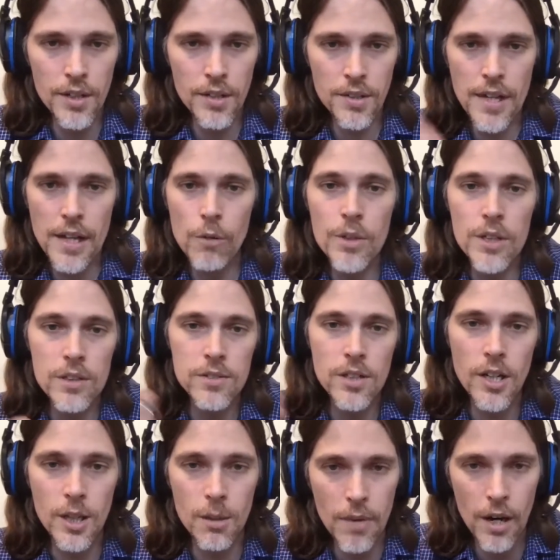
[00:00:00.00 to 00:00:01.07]
And then we can
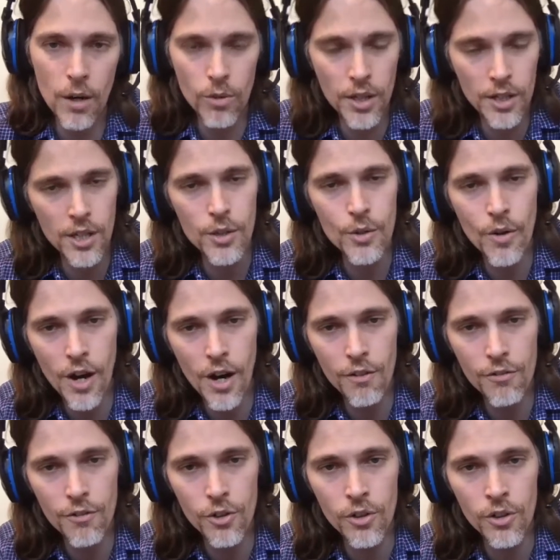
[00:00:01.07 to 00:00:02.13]
talk about what can you
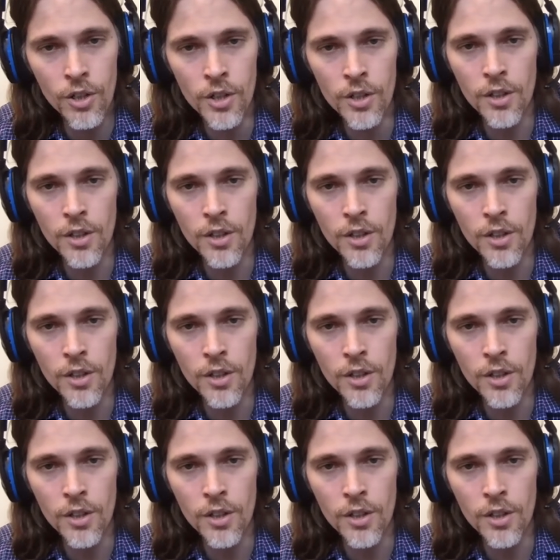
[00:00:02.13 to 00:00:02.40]
offer.